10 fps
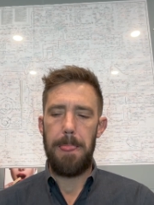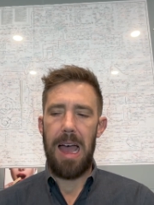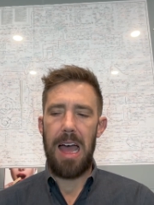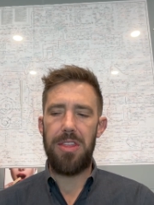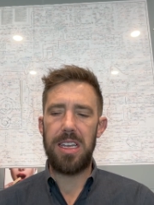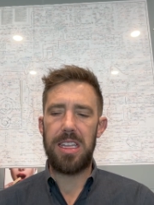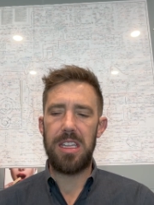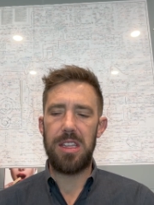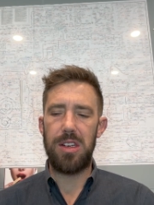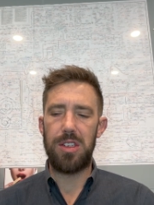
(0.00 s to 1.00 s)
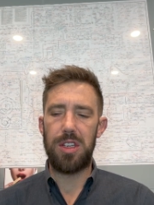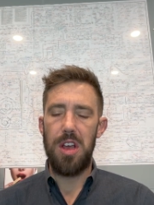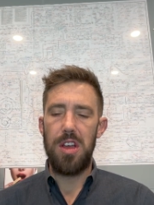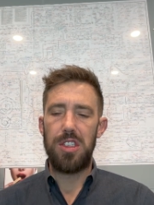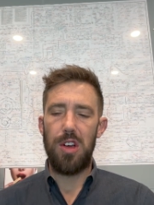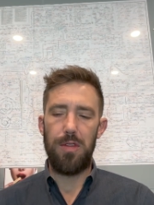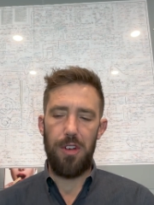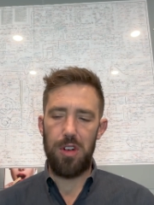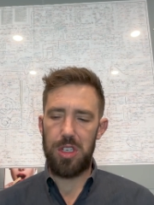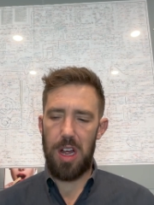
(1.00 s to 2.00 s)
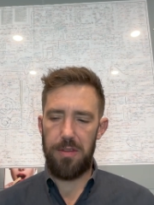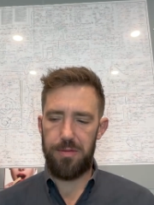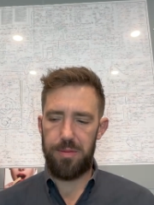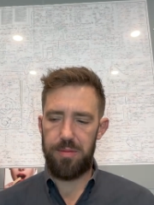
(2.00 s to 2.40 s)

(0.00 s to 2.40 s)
I think that there's so first off,